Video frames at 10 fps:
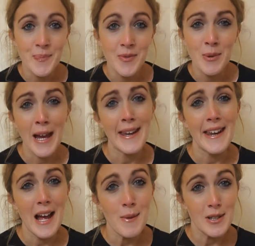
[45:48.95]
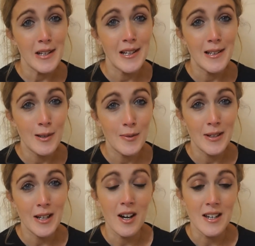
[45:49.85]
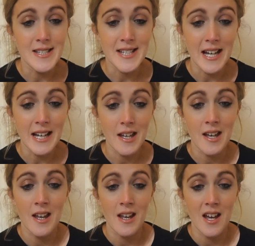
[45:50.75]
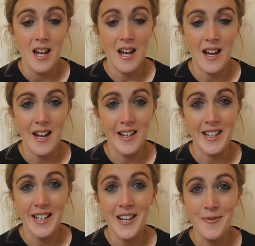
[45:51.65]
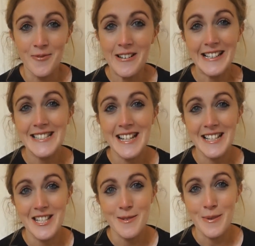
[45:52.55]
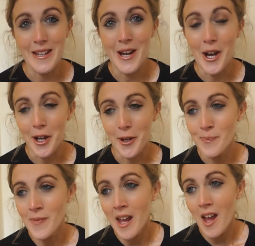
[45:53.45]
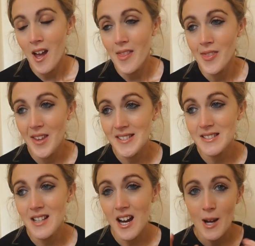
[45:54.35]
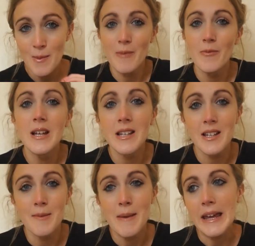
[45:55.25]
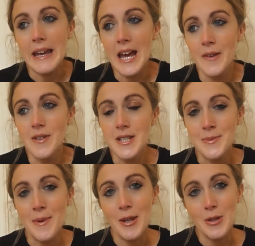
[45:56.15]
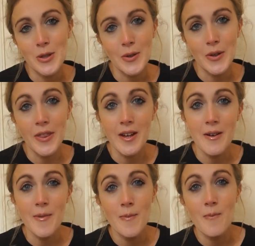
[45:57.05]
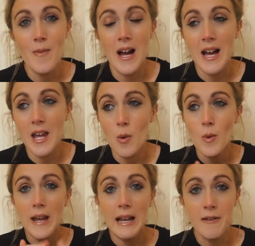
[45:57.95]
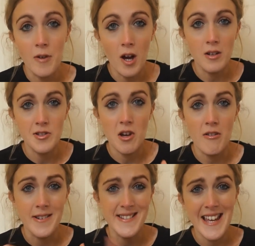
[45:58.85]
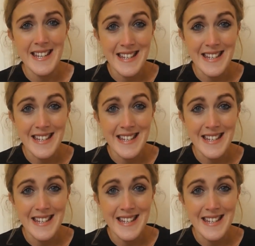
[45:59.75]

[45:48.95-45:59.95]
We had an absolutely lovely holiday, and I am really sad to be home. This time I'm really going to make an effort to make sure that my weekly vlogs are on a set